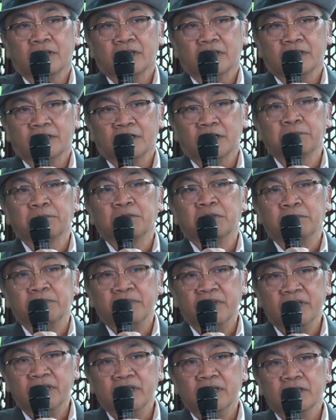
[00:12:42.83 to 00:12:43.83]
triple
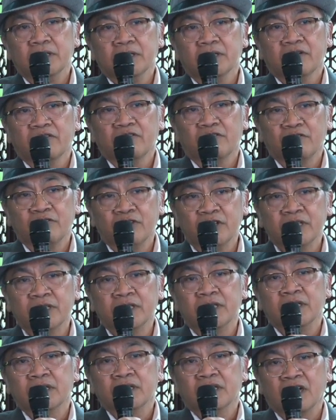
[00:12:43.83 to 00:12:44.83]
P with
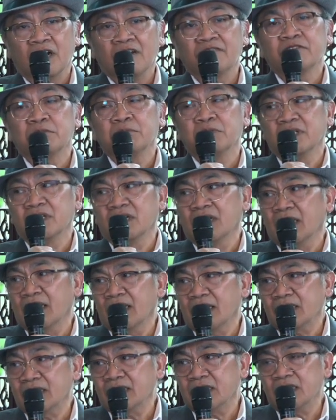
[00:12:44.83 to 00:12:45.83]
government
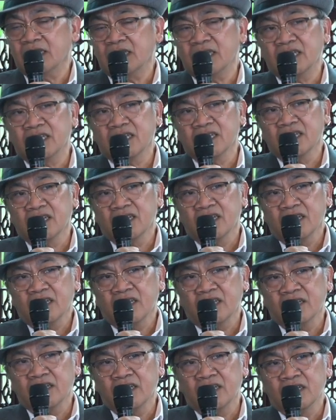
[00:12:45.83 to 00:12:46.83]
guarantee.
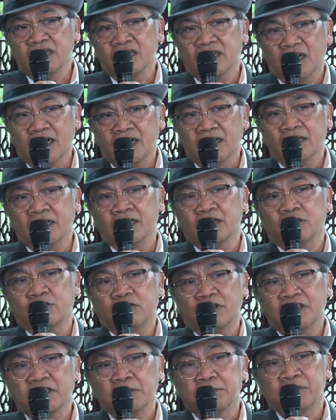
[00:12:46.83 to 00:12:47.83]
And then another
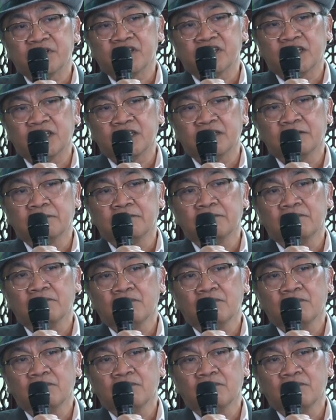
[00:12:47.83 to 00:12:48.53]
20%